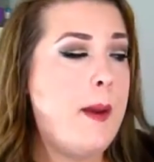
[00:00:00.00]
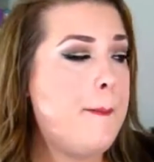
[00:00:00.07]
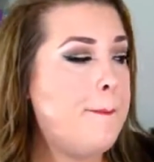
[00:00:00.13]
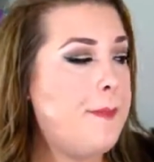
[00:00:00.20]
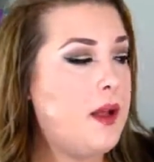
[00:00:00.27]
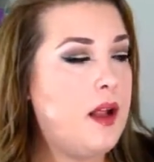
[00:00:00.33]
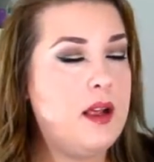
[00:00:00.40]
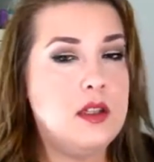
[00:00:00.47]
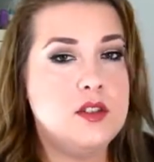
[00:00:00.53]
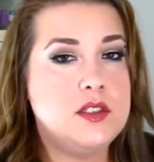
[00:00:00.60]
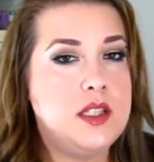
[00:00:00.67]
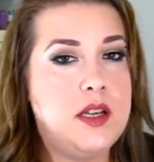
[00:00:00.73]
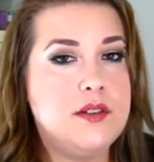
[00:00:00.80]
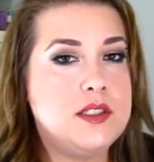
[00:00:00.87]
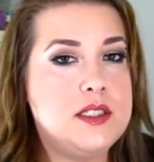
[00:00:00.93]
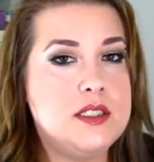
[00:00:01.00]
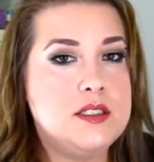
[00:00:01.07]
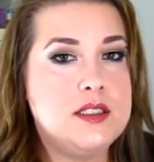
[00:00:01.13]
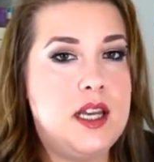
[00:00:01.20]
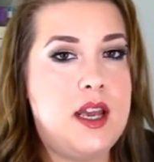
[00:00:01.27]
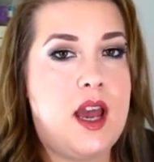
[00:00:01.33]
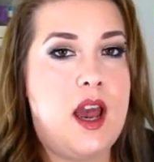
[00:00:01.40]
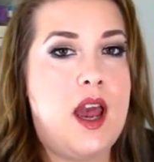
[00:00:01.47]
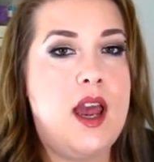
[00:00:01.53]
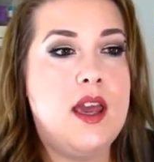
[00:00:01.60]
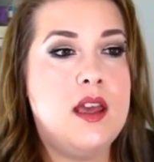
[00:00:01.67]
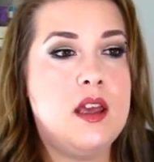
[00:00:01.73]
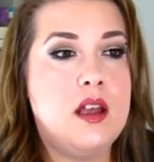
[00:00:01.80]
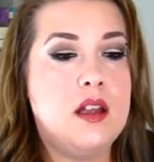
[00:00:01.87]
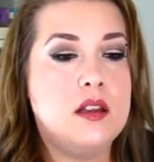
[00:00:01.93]
But I use it every single day.
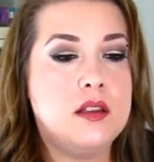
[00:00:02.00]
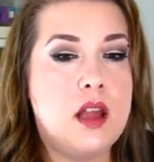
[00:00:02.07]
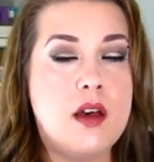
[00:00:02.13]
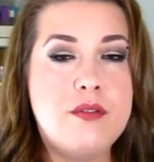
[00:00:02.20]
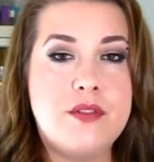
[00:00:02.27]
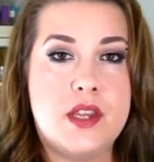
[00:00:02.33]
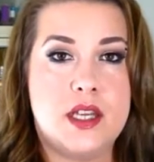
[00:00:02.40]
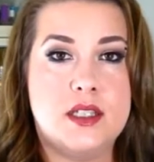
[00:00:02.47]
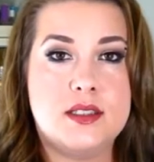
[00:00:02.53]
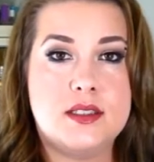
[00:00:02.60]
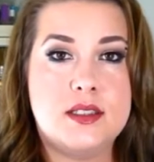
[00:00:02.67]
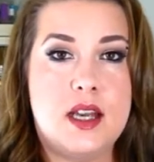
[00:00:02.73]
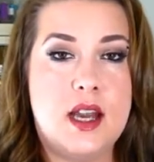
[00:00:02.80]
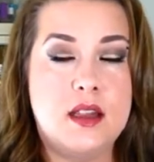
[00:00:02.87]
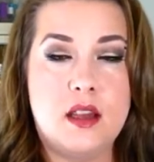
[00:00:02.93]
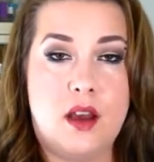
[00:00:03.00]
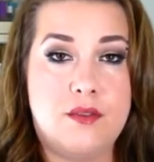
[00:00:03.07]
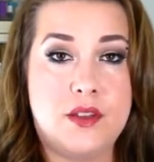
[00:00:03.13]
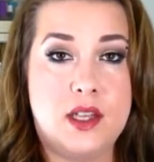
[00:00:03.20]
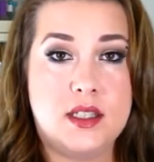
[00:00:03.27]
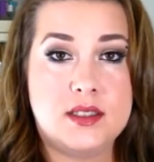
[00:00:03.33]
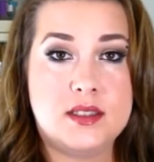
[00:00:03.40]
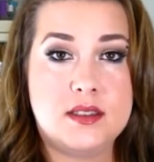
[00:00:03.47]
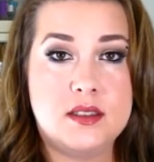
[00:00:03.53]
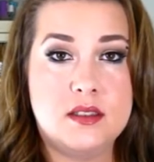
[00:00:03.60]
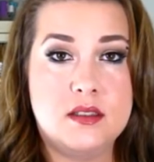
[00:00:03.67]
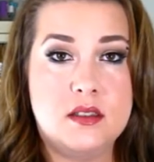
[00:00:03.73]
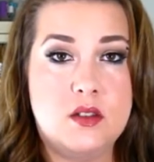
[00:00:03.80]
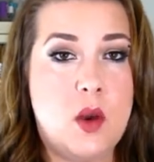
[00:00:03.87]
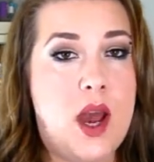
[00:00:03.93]
I love this. I love this.
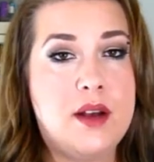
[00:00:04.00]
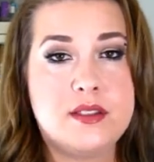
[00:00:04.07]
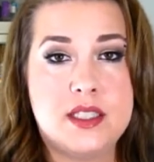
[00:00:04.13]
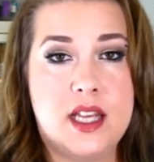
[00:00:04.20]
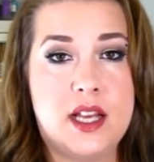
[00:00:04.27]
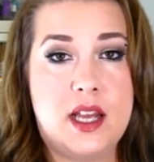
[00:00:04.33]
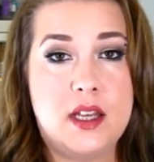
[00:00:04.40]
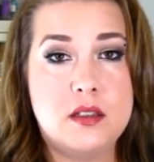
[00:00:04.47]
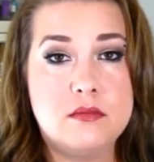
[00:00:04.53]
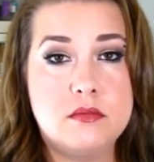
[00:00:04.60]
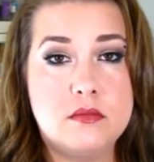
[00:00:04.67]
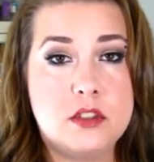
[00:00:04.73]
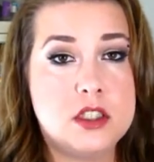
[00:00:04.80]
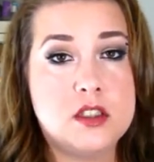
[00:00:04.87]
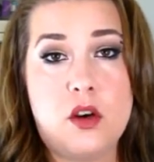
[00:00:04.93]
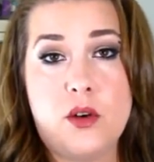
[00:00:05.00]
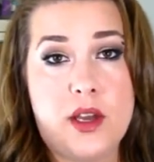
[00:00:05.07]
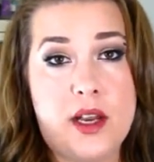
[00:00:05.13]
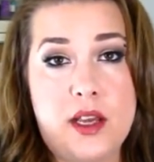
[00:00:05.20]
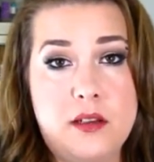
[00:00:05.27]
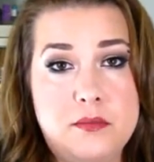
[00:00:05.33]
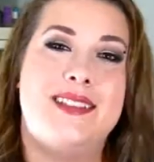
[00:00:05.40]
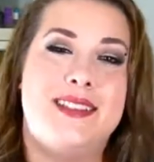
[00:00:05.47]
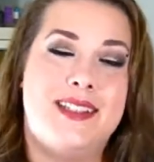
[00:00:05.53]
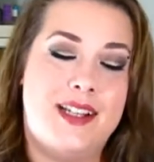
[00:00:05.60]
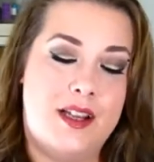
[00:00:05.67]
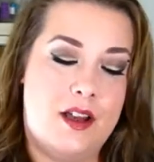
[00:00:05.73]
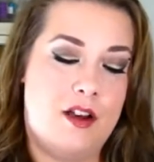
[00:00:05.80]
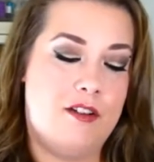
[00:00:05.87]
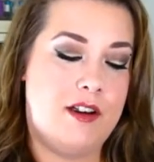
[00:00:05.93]
You have to get it. Just go get it.
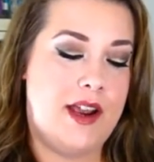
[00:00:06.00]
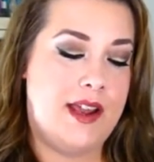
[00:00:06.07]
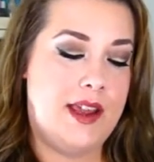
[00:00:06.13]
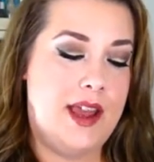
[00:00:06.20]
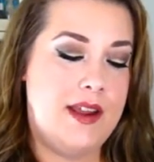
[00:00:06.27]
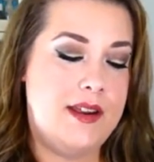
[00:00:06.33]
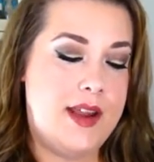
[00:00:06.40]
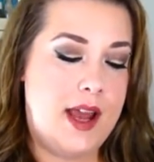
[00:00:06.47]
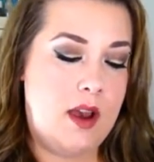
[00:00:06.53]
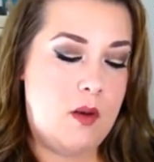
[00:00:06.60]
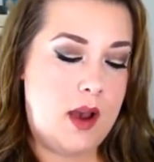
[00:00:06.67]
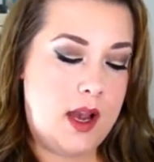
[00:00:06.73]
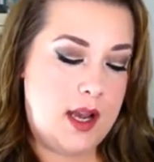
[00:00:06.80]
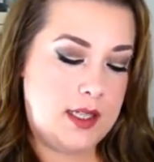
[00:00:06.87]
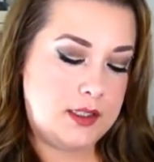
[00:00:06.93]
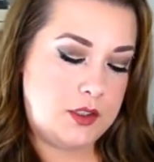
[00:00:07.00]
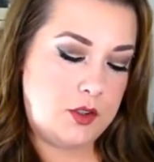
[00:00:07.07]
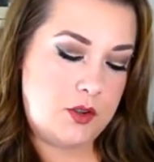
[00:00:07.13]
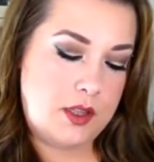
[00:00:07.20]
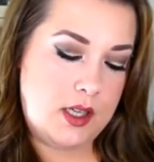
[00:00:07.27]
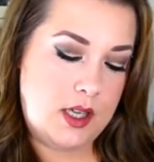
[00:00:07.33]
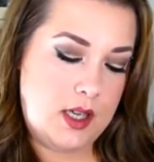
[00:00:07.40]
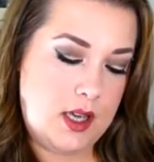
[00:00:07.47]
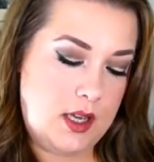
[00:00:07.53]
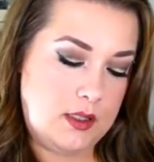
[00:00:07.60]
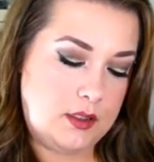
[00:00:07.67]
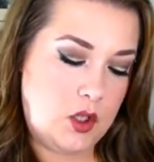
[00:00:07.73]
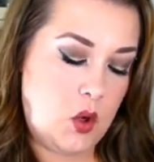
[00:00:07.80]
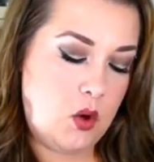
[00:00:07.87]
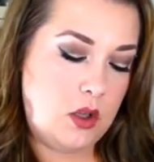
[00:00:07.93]
Alright, and now on to the
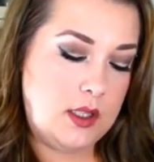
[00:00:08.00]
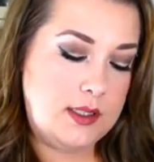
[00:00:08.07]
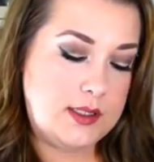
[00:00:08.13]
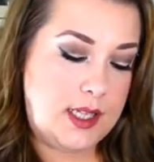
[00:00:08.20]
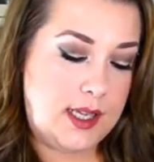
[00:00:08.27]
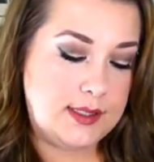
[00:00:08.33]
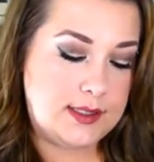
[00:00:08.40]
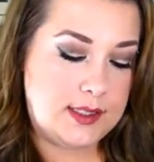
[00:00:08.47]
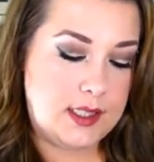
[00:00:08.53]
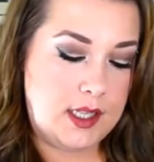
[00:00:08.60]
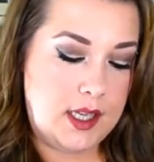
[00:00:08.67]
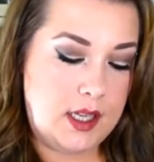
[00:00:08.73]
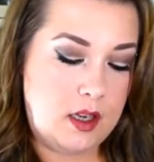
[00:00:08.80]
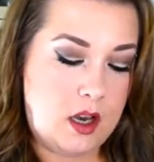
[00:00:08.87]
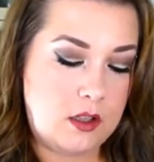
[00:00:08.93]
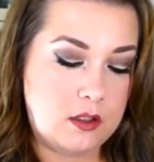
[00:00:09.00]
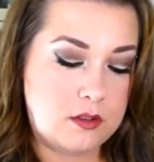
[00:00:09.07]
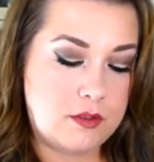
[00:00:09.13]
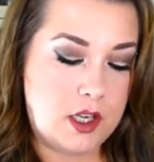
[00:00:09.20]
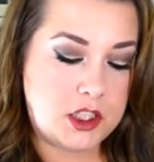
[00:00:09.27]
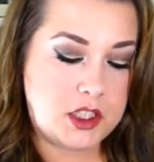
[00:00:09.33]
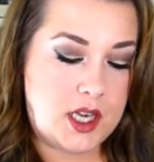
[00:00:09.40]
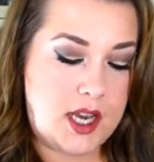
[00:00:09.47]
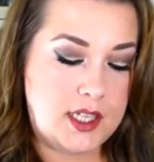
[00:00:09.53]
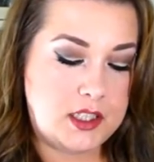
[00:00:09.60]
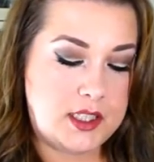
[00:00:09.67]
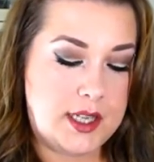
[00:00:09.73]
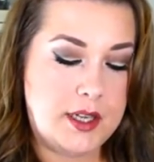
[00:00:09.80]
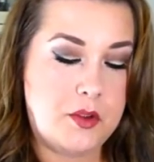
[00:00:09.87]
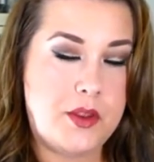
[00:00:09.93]
Total Intensity Color Rush
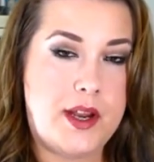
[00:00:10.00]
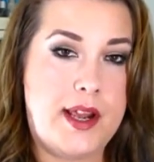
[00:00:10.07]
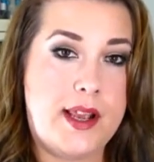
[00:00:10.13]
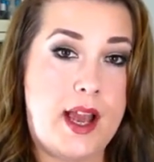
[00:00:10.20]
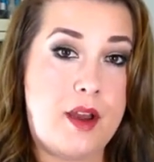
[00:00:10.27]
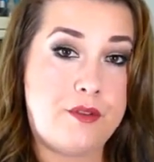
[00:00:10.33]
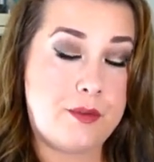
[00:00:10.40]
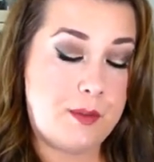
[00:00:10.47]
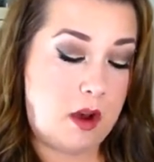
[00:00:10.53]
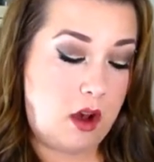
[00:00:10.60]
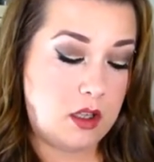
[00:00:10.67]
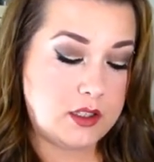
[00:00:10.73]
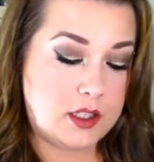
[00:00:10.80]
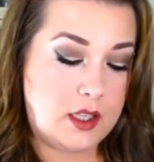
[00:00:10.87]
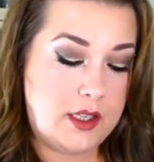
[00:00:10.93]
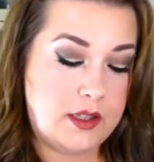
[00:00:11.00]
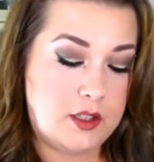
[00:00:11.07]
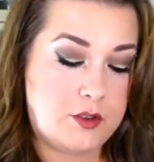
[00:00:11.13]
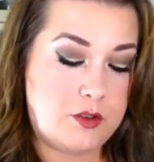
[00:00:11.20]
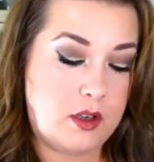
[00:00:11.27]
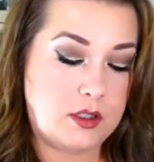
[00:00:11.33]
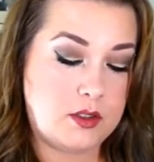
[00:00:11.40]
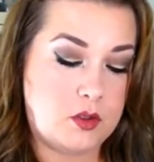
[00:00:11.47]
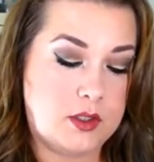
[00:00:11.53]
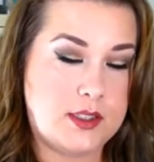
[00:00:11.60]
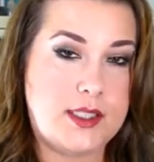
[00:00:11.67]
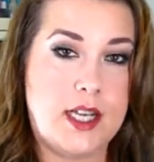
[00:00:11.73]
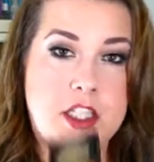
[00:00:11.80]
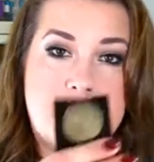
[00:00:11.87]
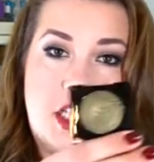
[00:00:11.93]
eyeshadow that I got from Ulta in the drugstore
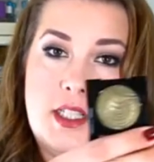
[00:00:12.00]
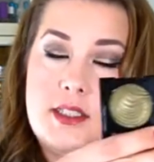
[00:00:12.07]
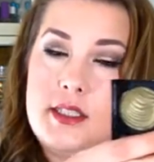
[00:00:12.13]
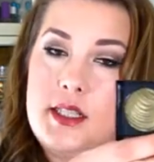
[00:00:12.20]
section.